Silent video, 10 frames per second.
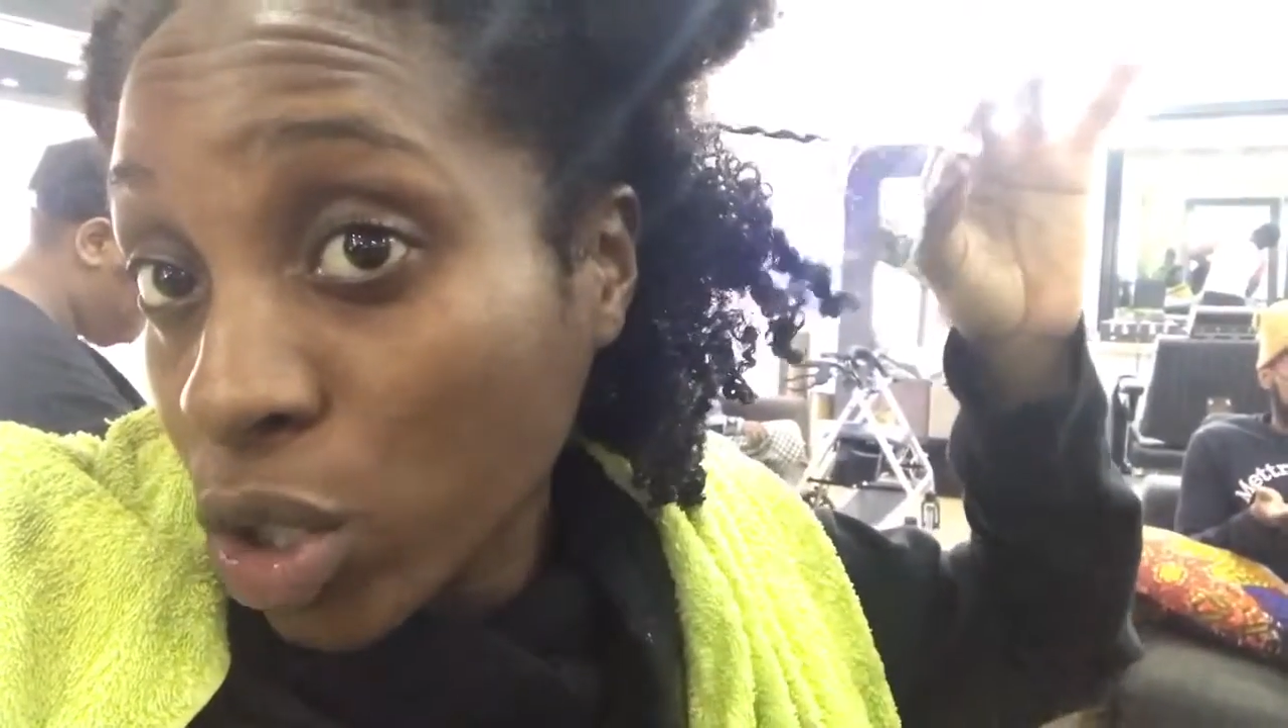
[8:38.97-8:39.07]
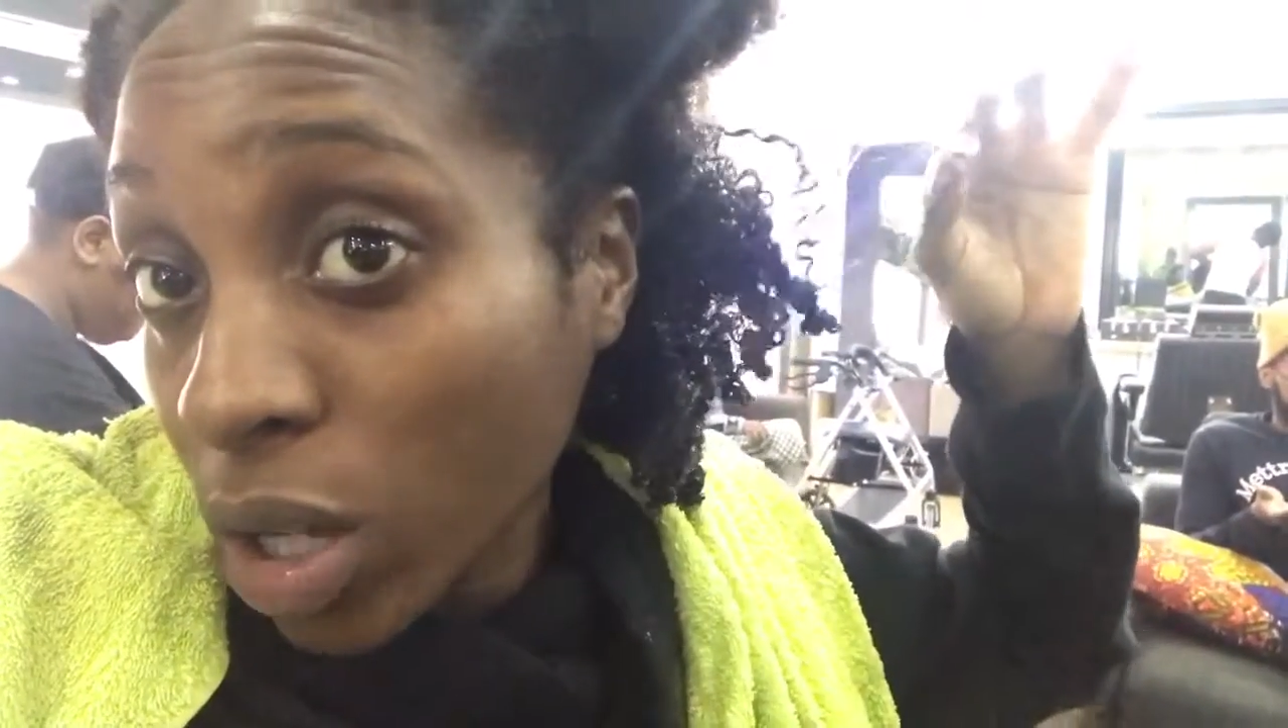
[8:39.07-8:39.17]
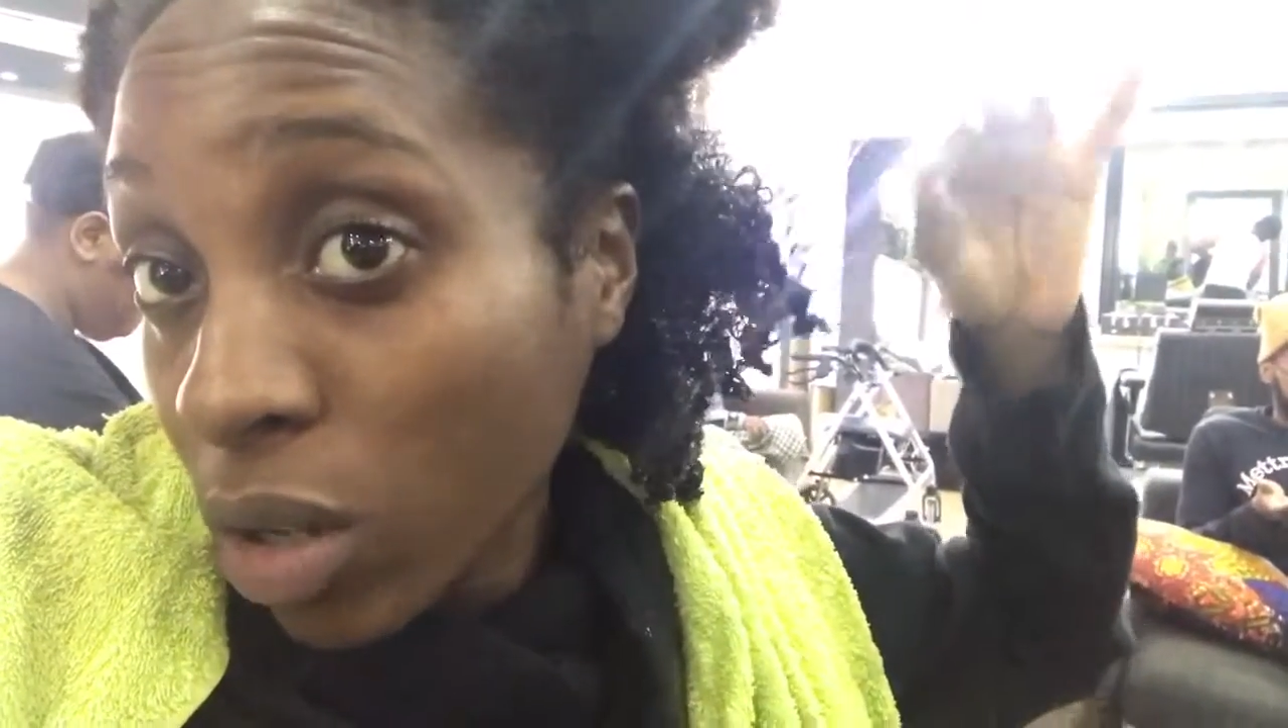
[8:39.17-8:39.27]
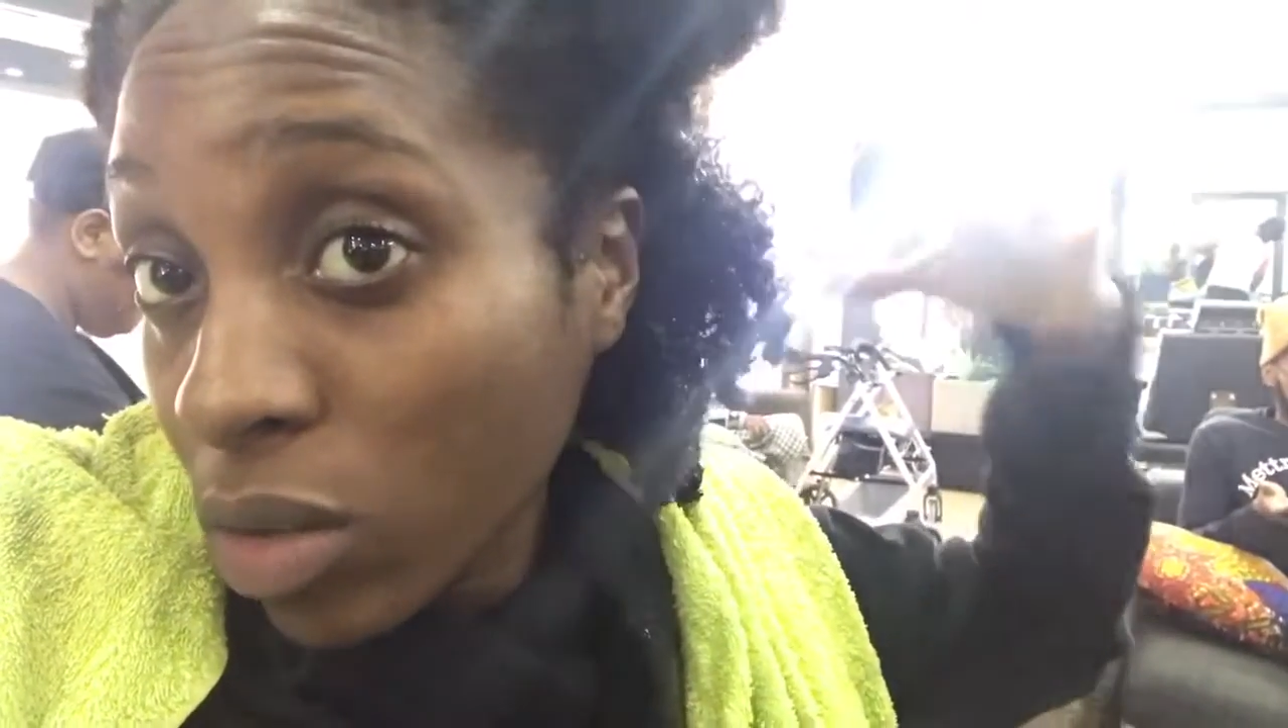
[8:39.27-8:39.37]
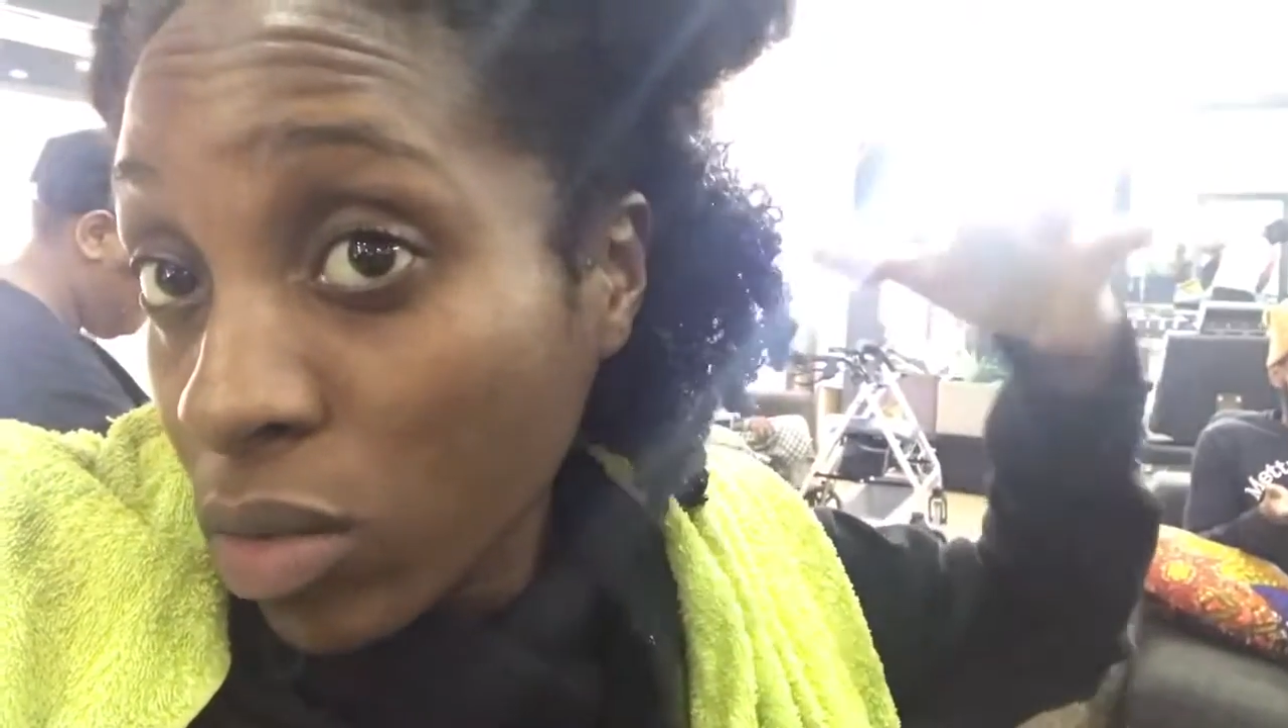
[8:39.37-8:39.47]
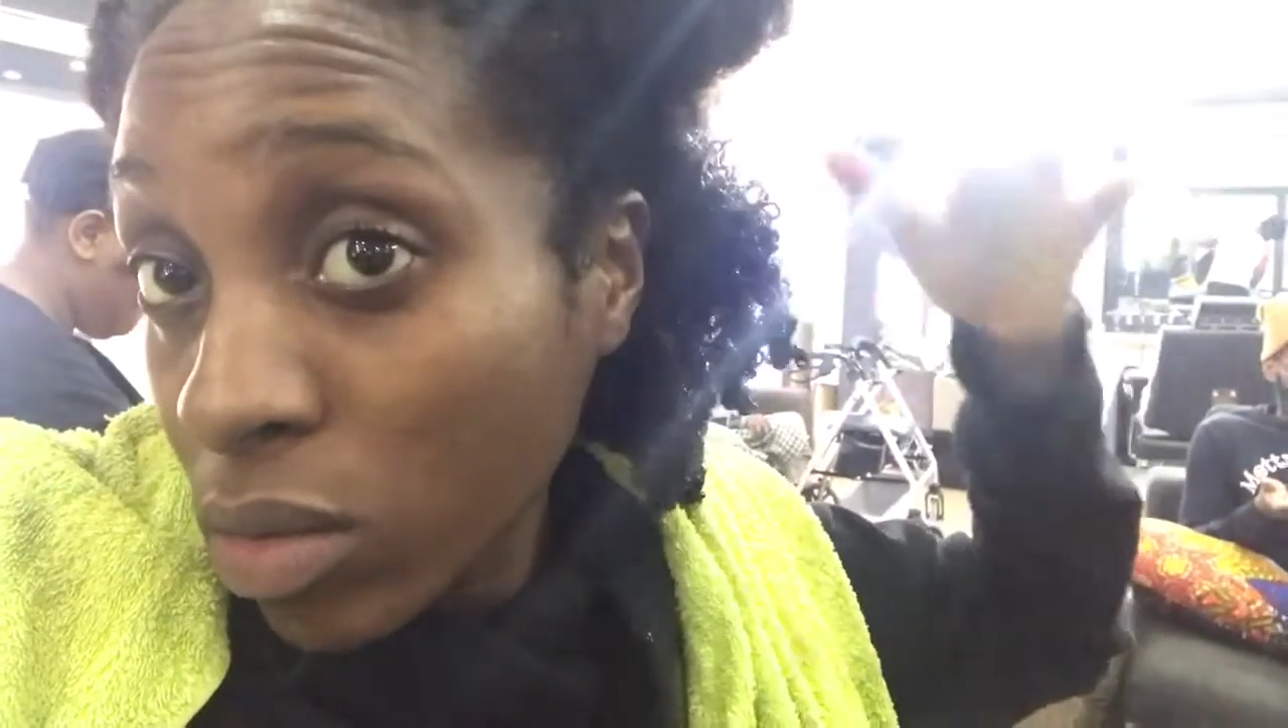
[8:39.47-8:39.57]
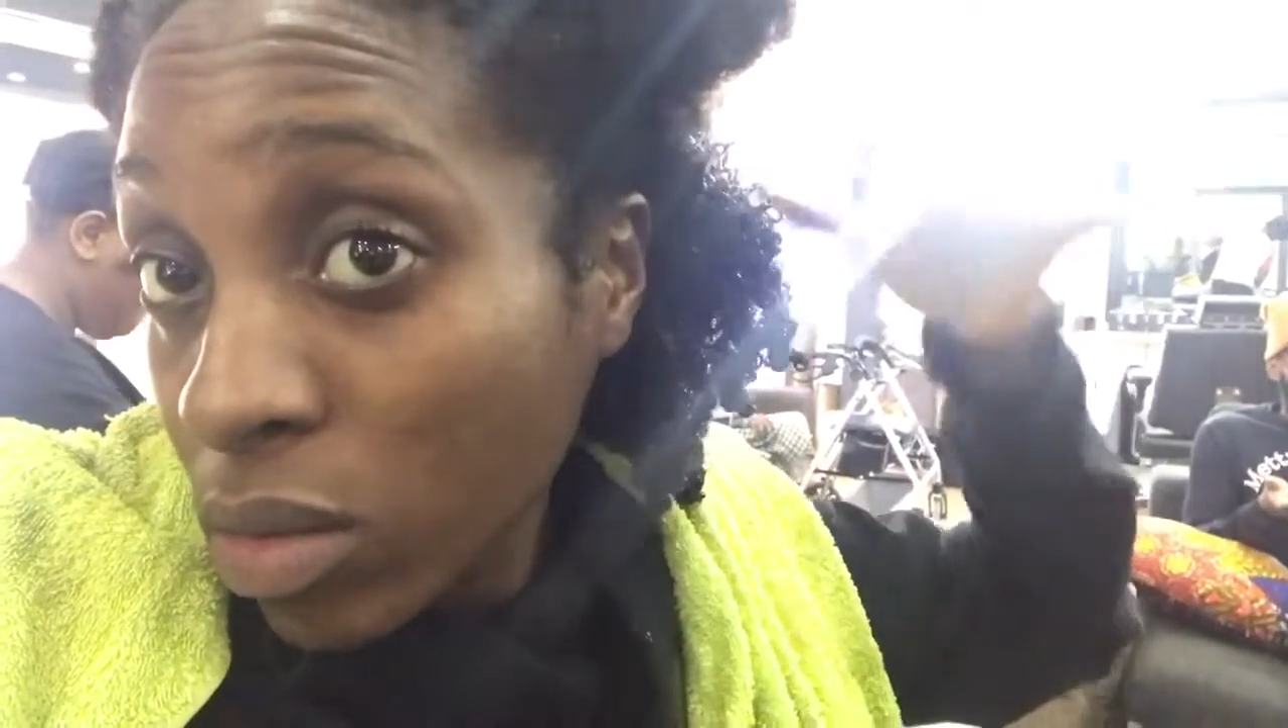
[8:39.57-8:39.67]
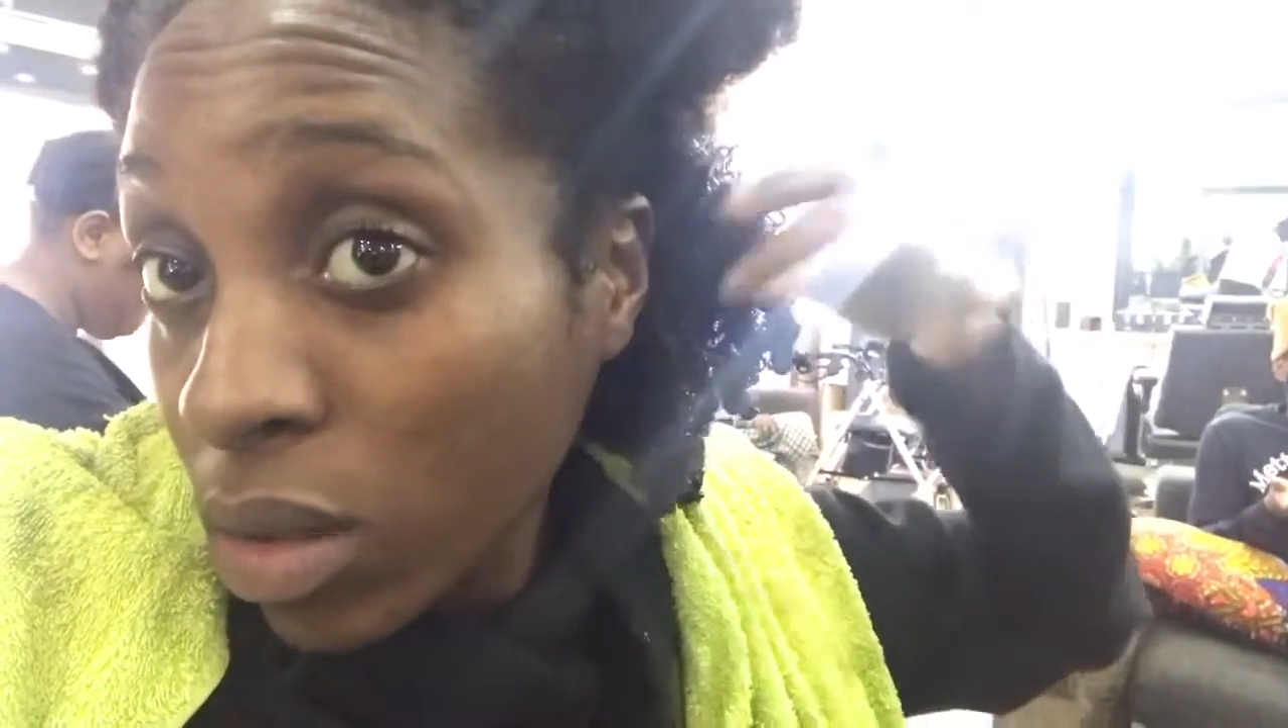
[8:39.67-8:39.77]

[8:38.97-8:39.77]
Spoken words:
gel.